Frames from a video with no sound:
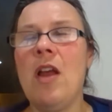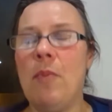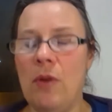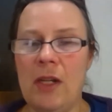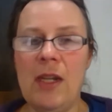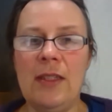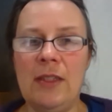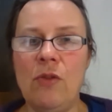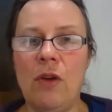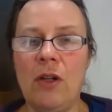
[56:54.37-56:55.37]
But
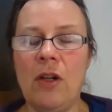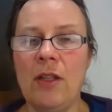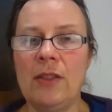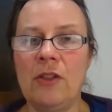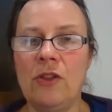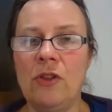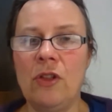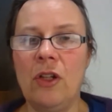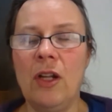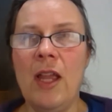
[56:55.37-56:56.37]
you are a constant
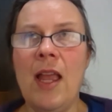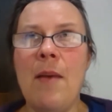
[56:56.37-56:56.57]
juggle.